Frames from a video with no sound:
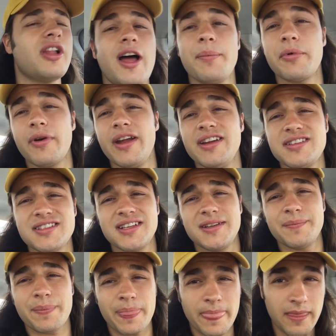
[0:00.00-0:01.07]

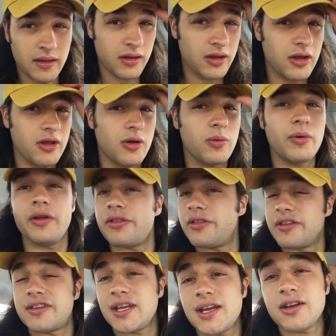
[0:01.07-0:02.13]
collaboration with
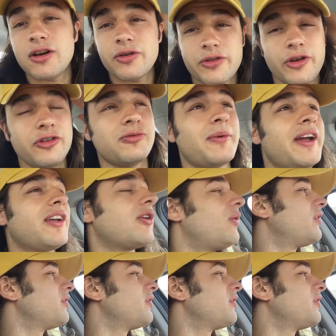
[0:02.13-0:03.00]
Nintendo. Those might go